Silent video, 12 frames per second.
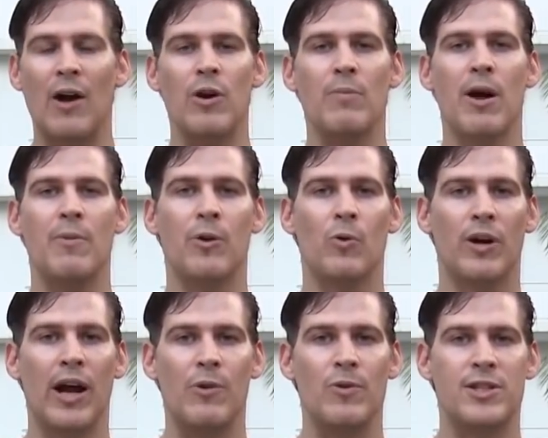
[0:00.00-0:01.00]
I remember
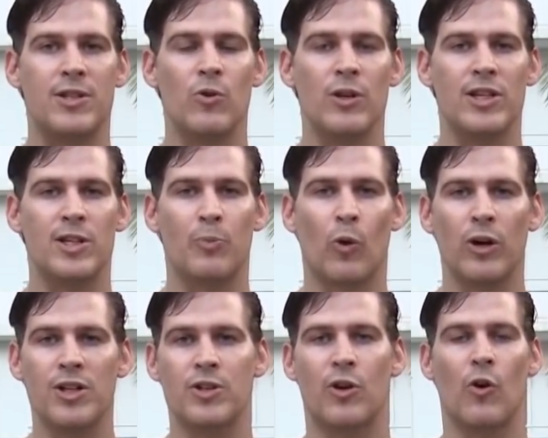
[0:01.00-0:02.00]
when I was doing
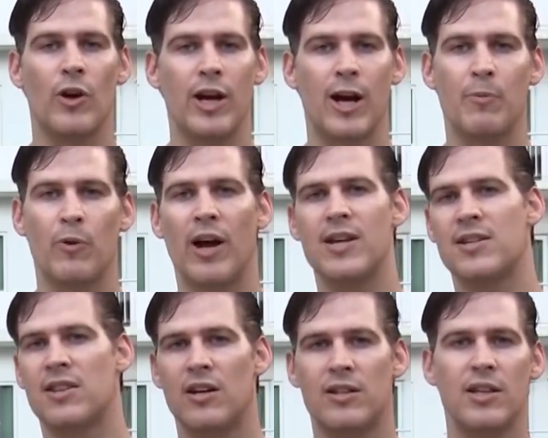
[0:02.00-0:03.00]
sports growing up, when I
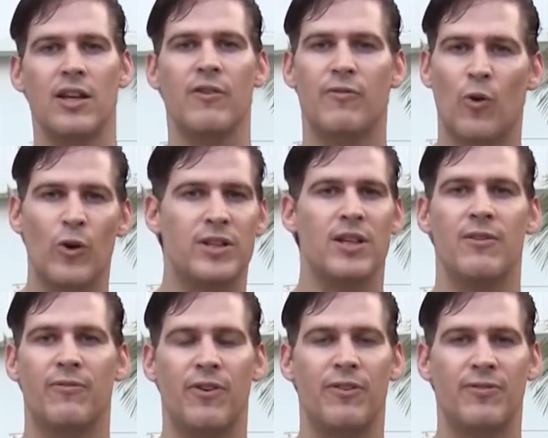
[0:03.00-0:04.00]
was 13,
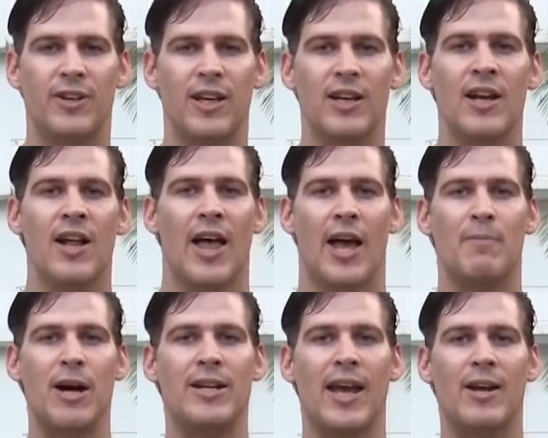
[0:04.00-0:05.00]
14, 15,
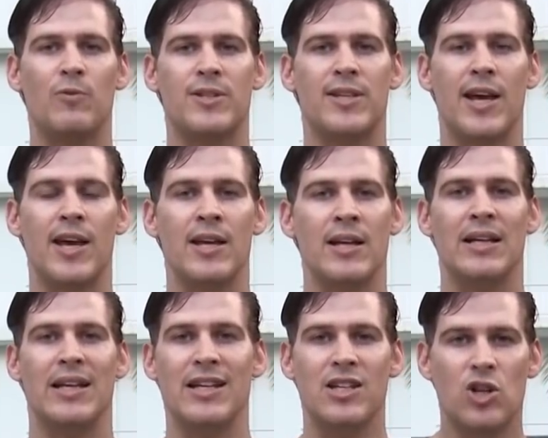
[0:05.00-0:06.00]
and my dad would say,
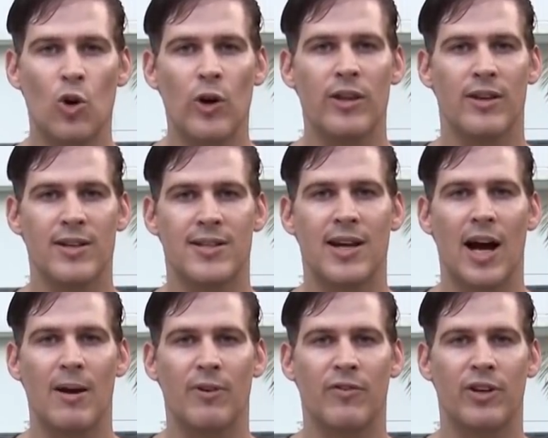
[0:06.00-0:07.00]
enjoy this
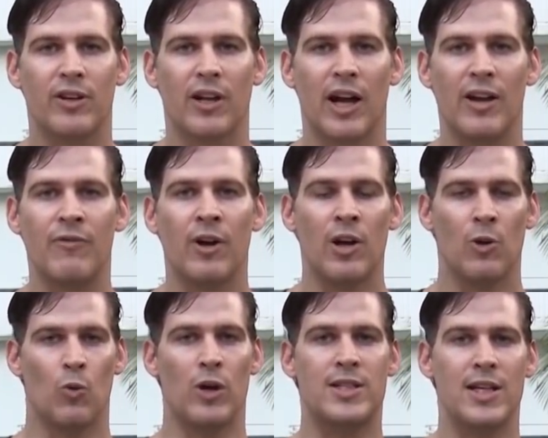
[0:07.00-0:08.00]
time of your life.
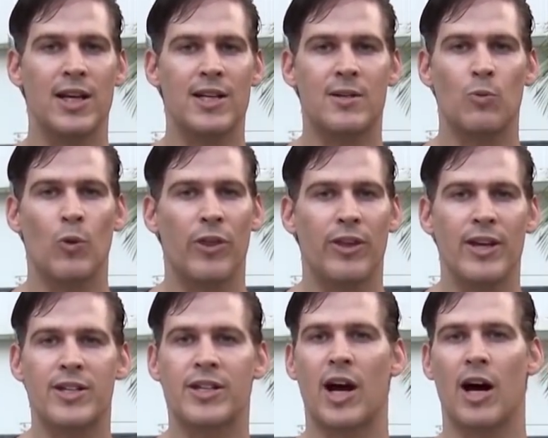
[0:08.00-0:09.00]
With
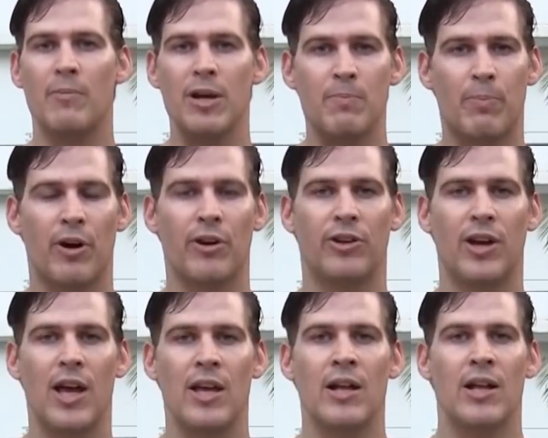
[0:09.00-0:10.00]
each coming
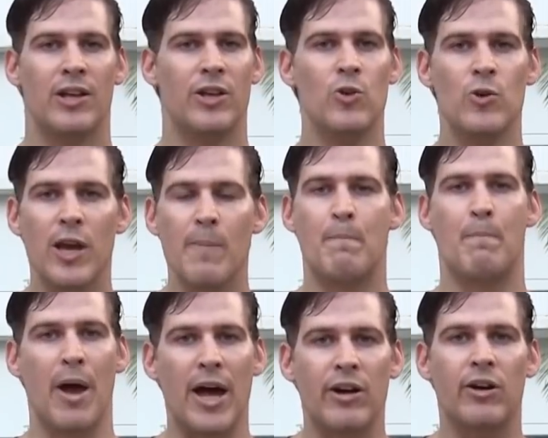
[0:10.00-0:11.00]
birthday, you get
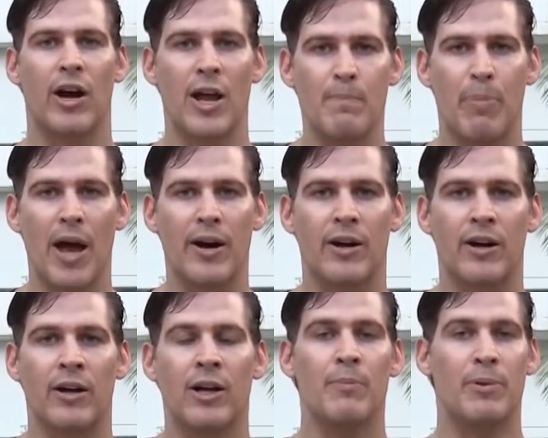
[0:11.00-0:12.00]
better and
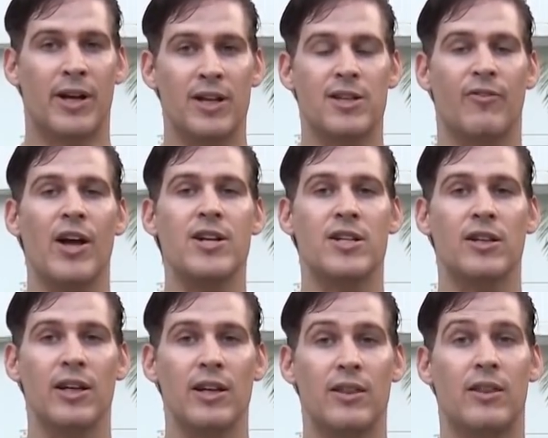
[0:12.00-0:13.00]
better, because
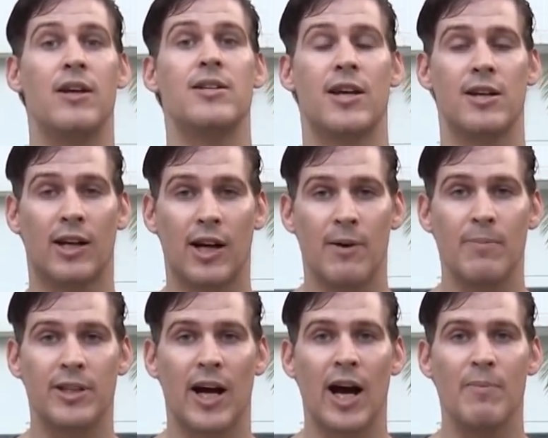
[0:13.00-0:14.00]
eventually there's going to
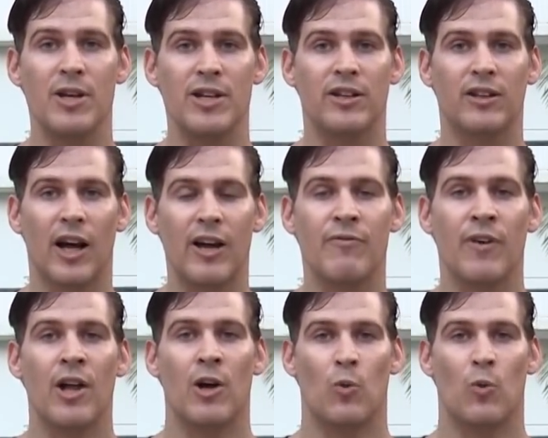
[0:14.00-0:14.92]
come a time in your life